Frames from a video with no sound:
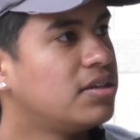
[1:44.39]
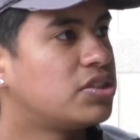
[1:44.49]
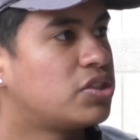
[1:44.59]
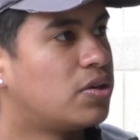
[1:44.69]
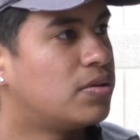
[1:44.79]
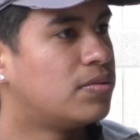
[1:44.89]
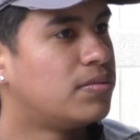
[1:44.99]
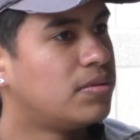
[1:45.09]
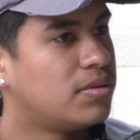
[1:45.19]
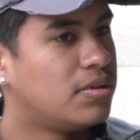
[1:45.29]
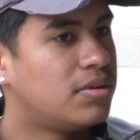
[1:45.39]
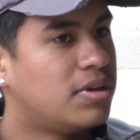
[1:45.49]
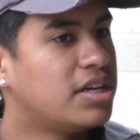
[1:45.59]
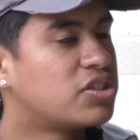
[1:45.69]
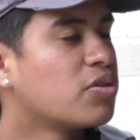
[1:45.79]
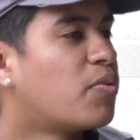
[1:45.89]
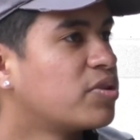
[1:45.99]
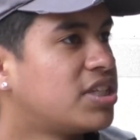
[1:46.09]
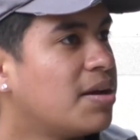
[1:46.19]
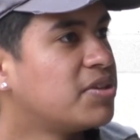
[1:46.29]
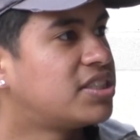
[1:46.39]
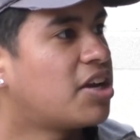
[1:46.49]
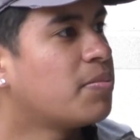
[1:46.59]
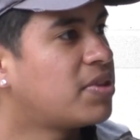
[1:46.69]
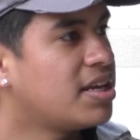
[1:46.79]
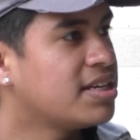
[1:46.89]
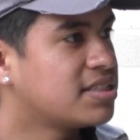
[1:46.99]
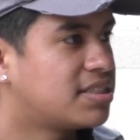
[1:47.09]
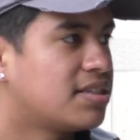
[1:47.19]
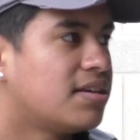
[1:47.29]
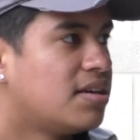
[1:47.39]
So it took more time to set up things,